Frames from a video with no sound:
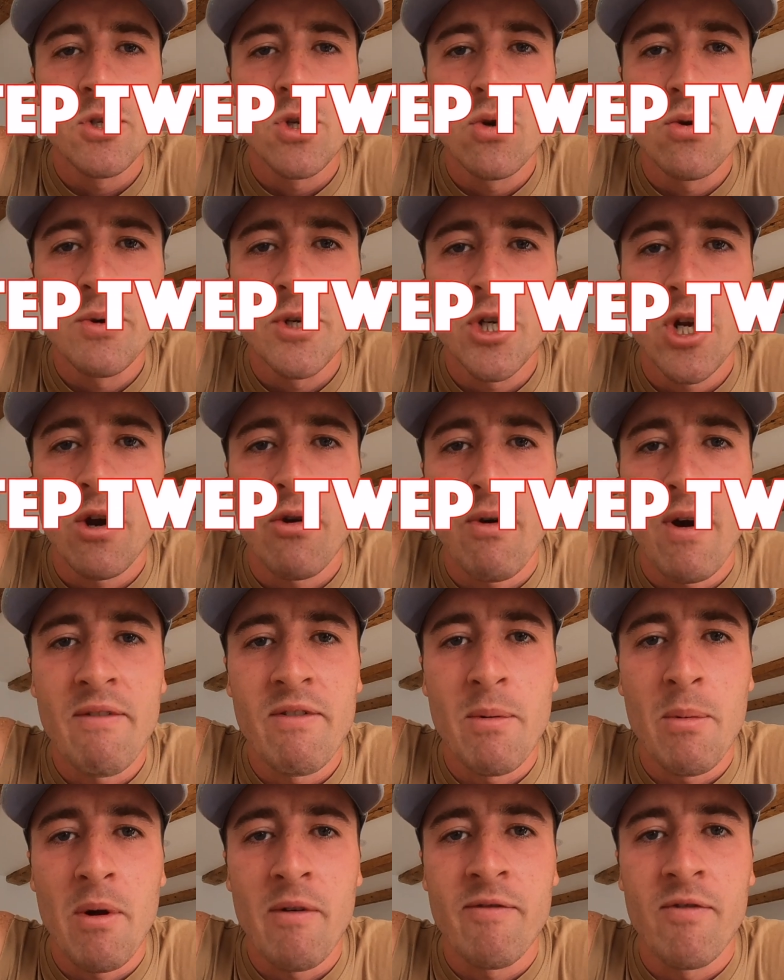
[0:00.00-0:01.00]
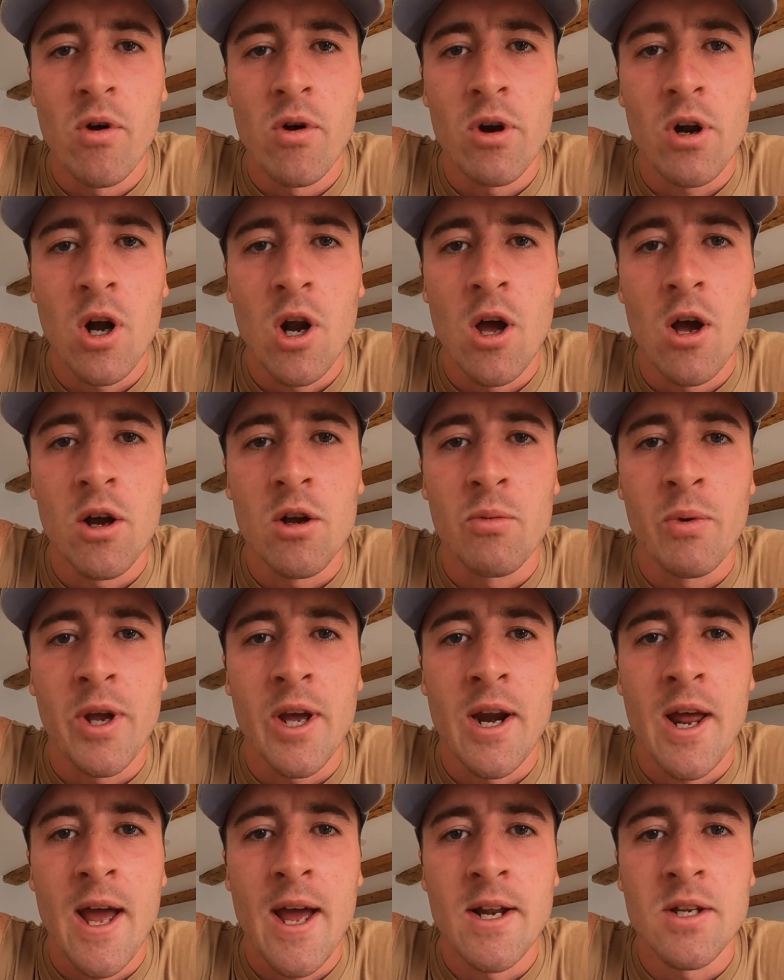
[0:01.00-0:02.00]
two, we should arrive at about four o'clock. We're
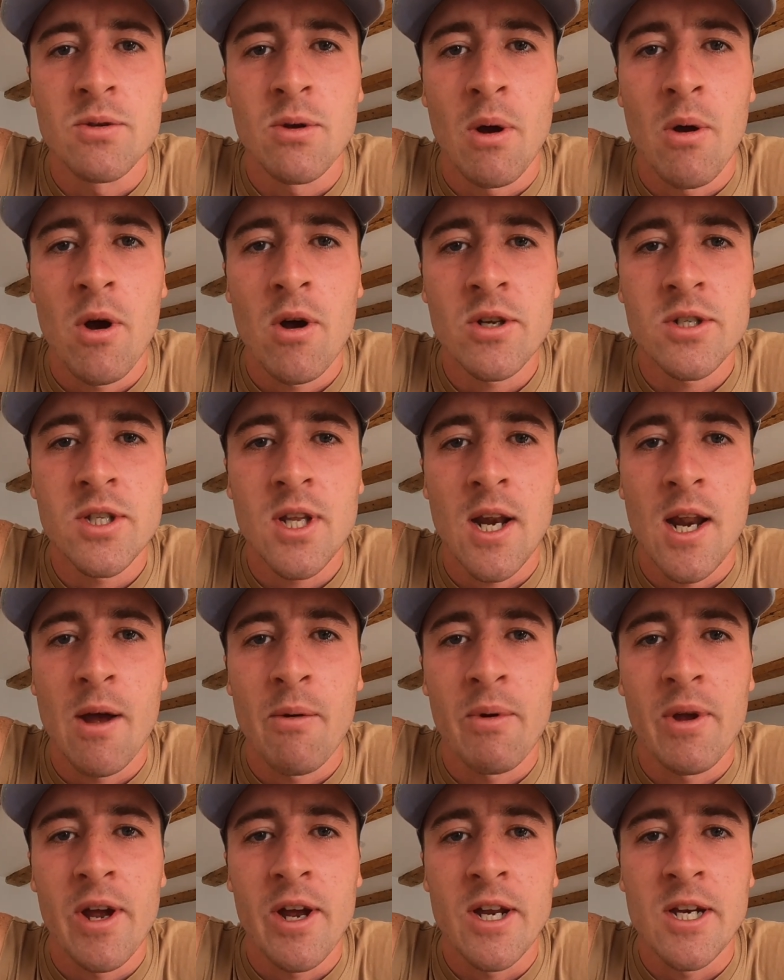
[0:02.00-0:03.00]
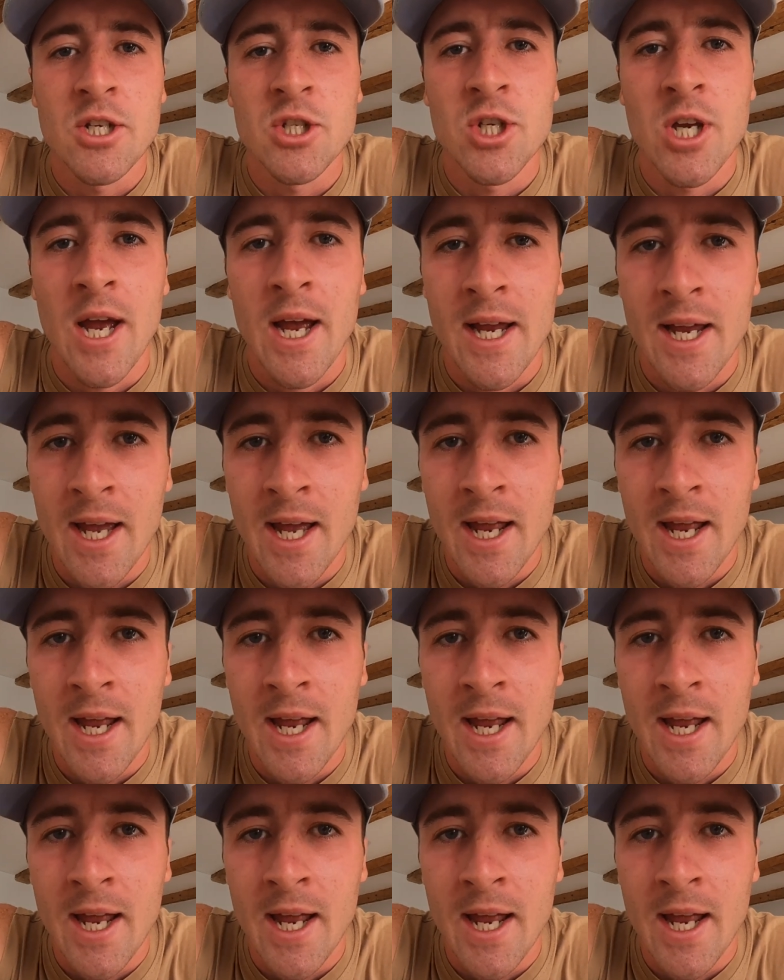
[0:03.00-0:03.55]
gonna head to our hostel and we are gonna check